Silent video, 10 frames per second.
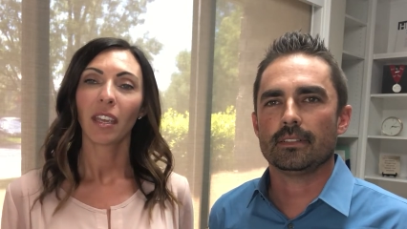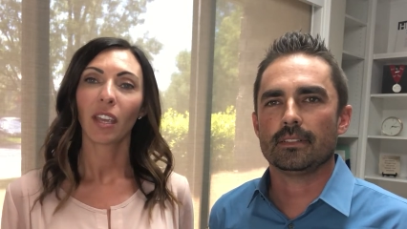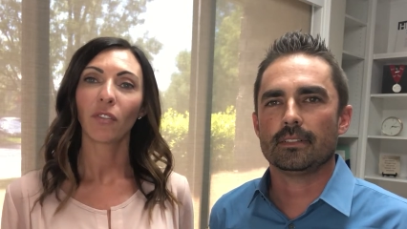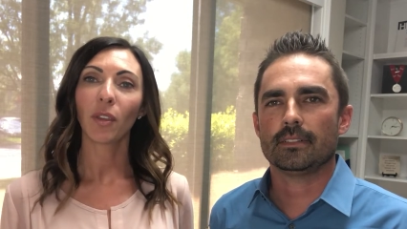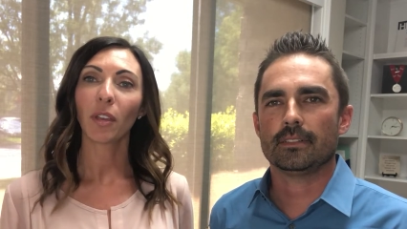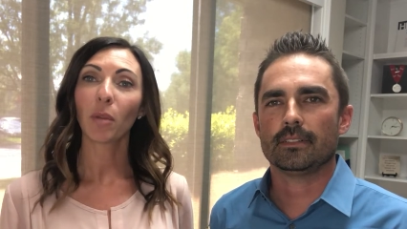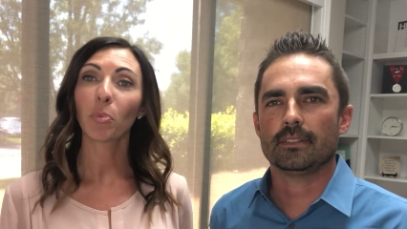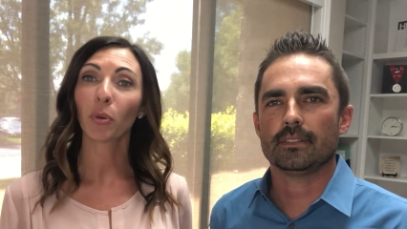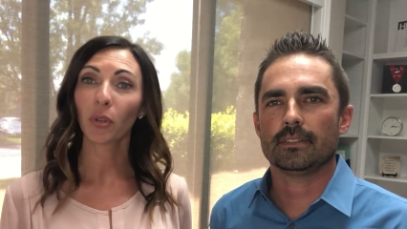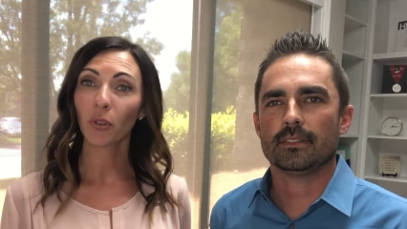Speaker 1: if you can
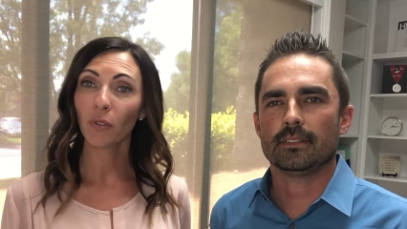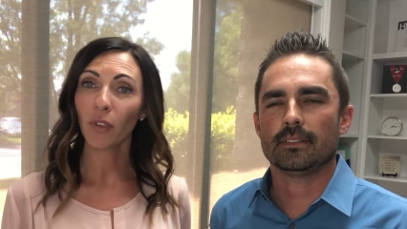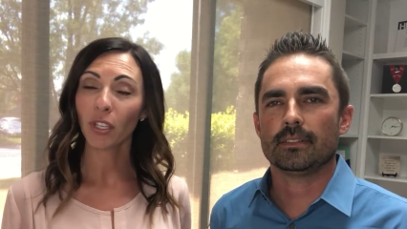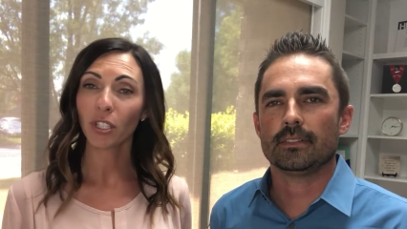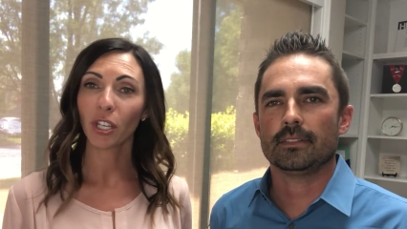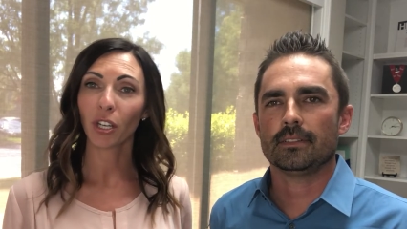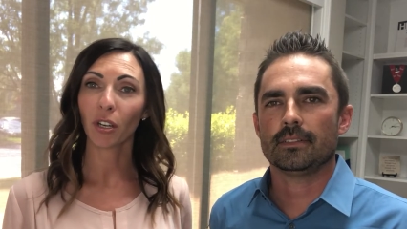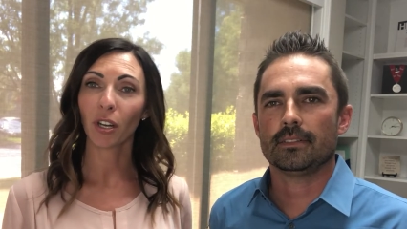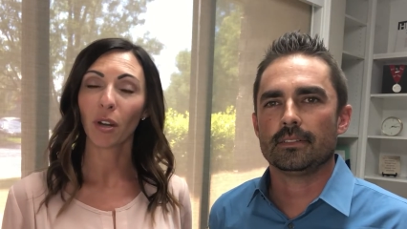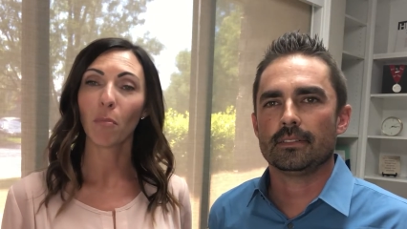prove to
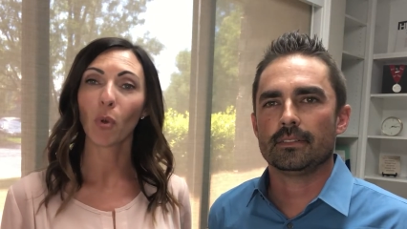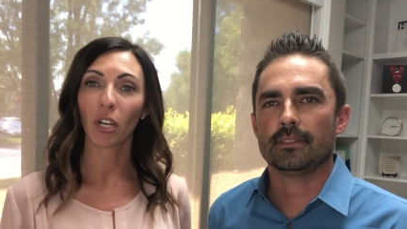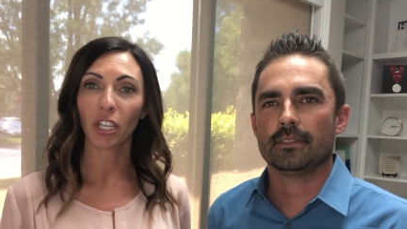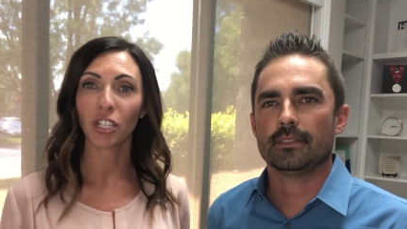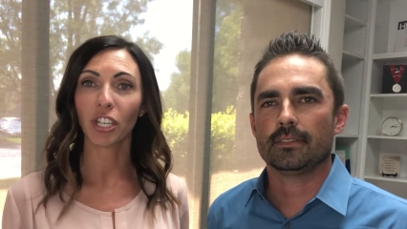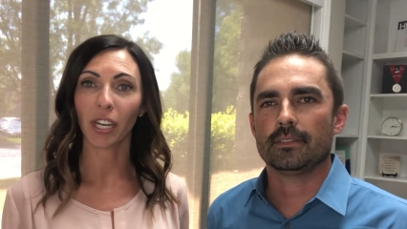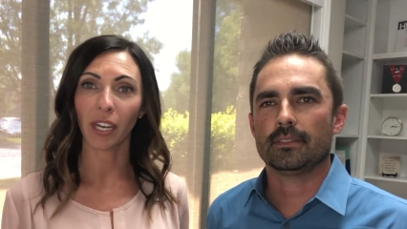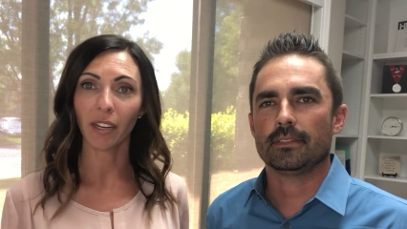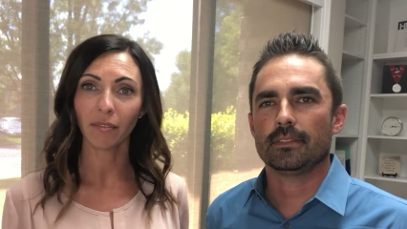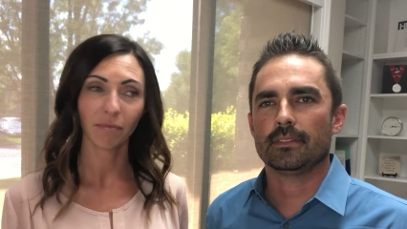your
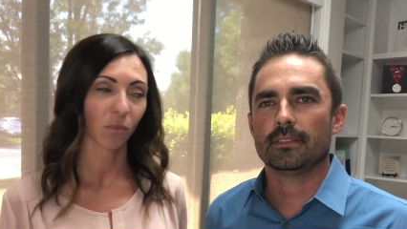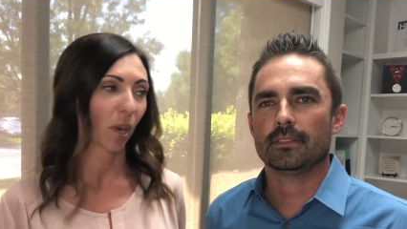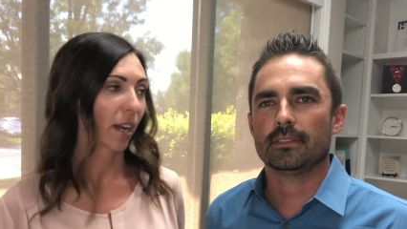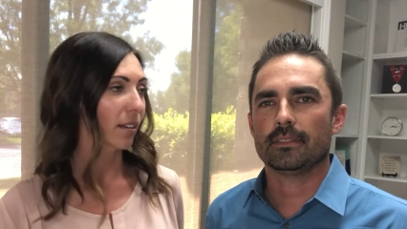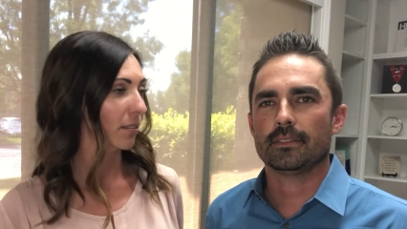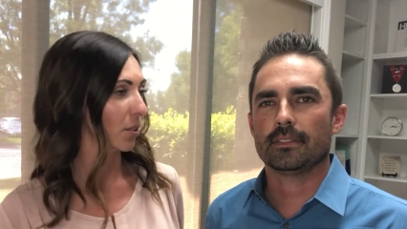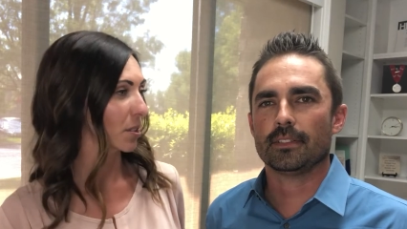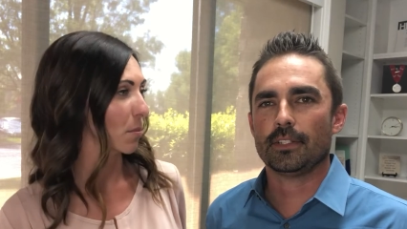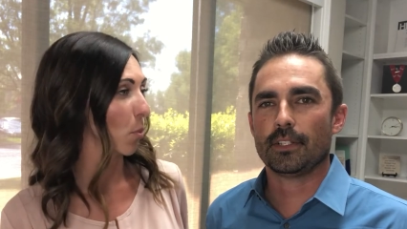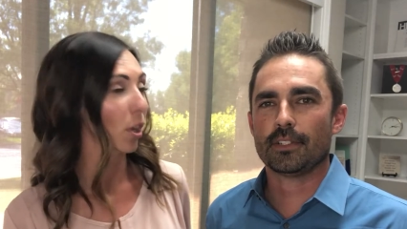mortgagee, right,
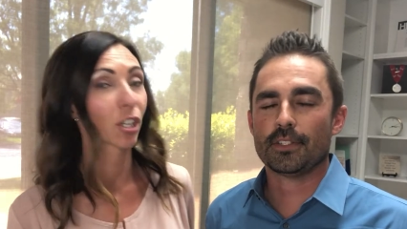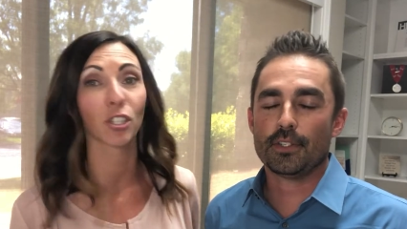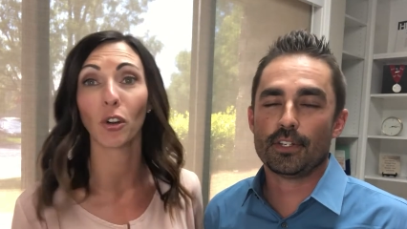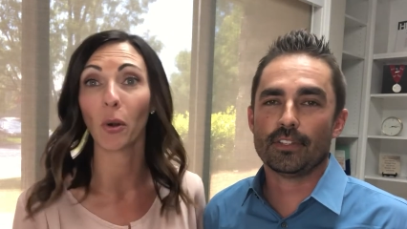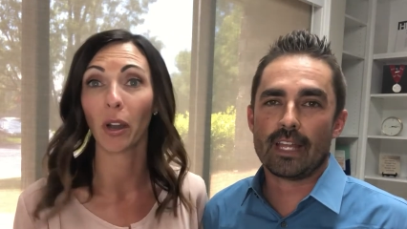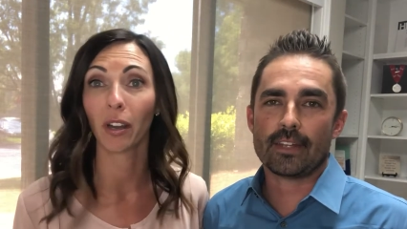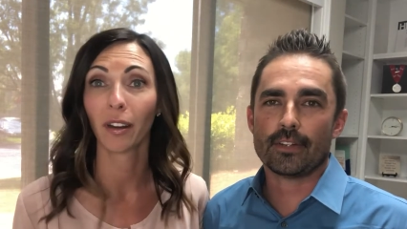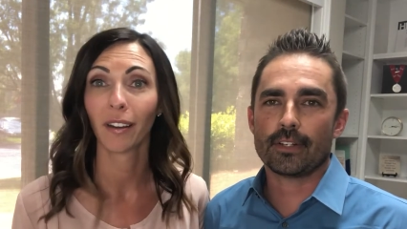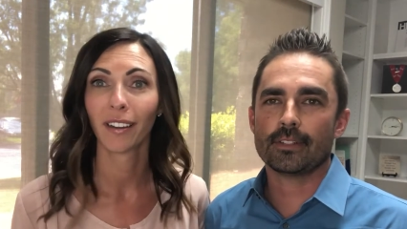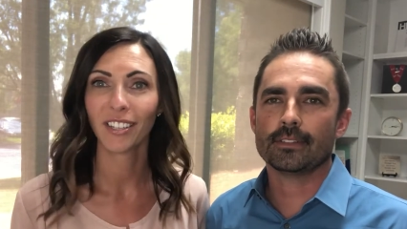or the your, to your
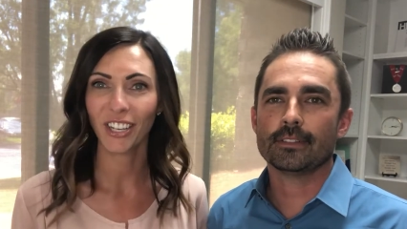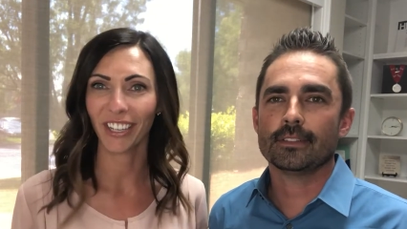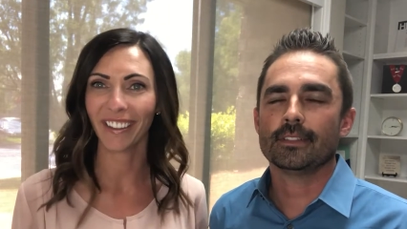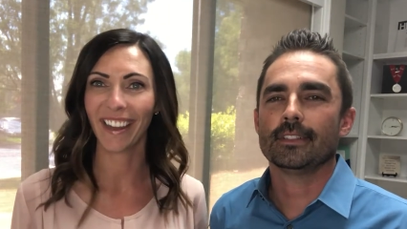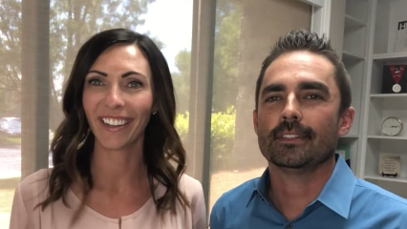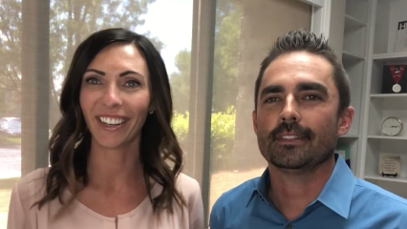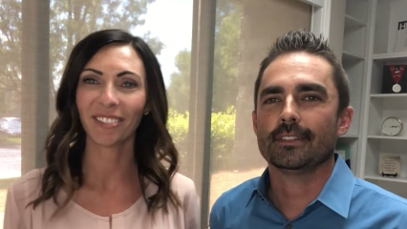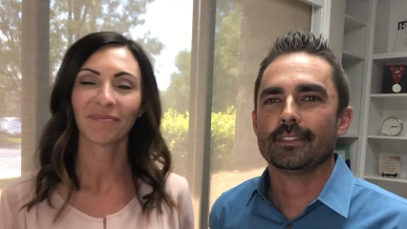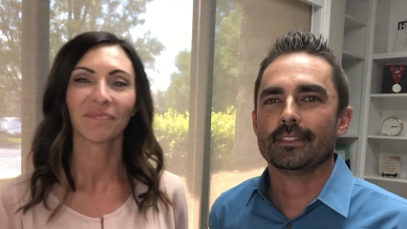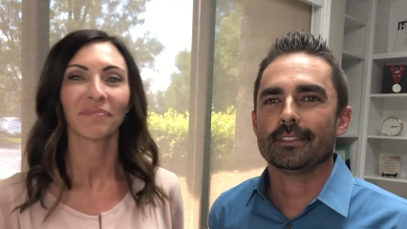lender, to your lender